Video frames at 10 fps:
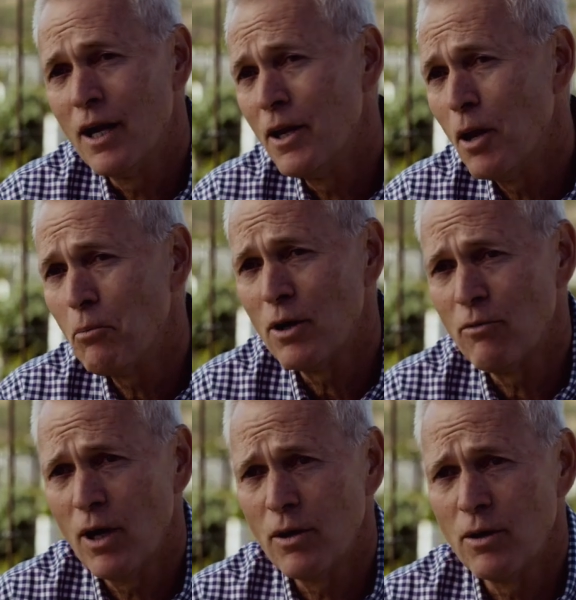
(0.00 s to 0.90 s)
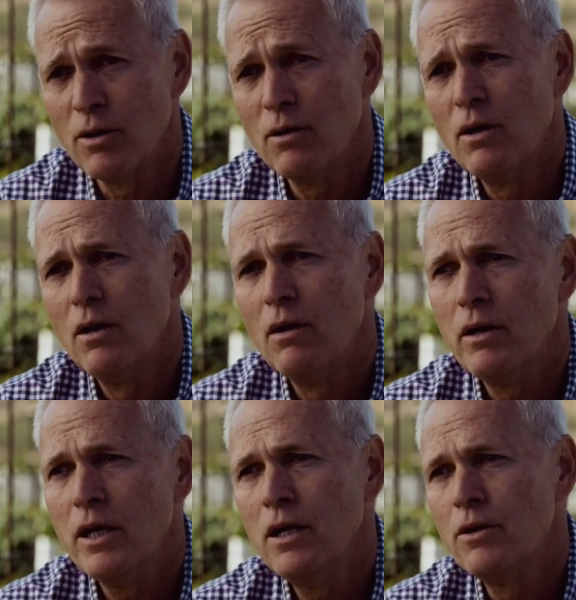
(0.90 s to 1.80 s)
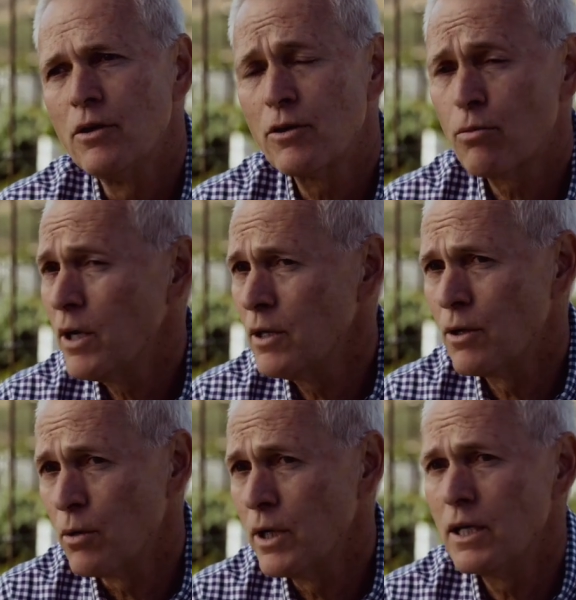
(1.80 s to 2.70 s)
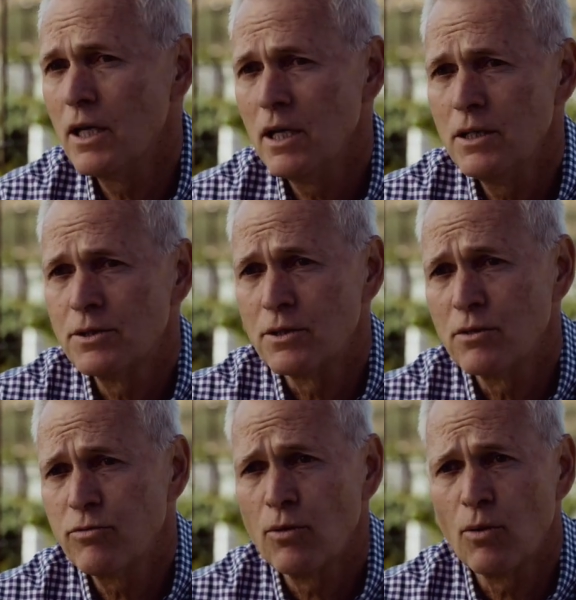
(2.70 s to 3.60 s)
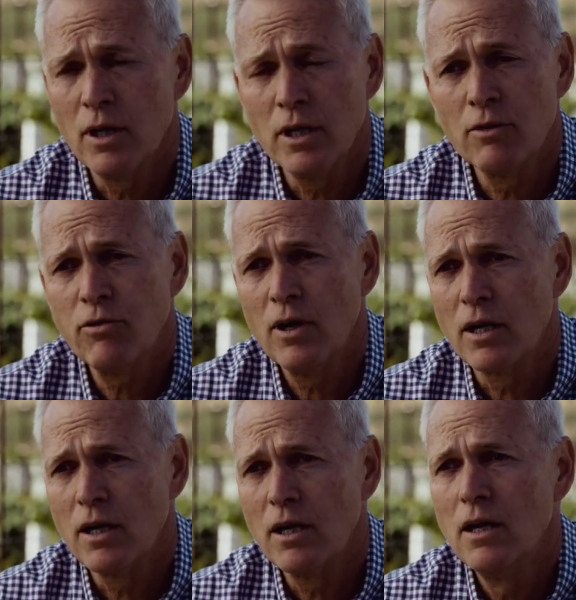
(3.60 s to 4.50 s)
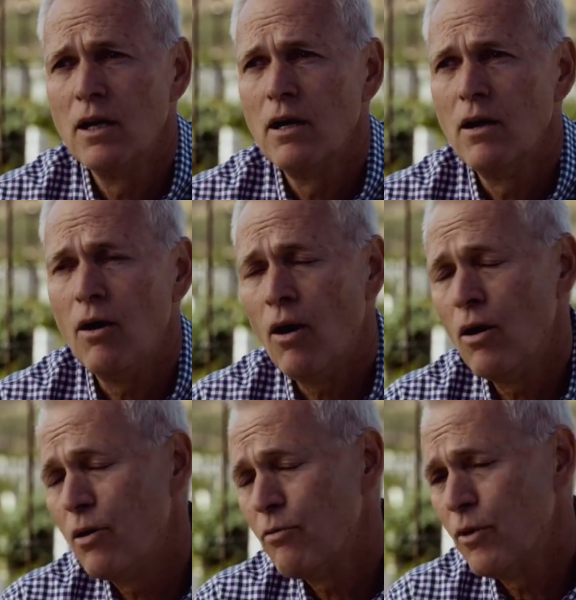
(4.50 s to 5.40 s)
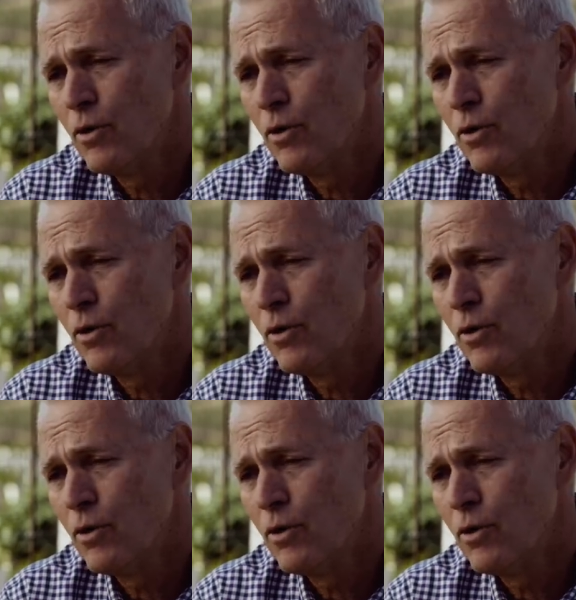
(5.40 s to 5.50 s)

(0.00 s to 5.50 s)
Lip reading: and a number of other either threatened or endangered flora and fauna. All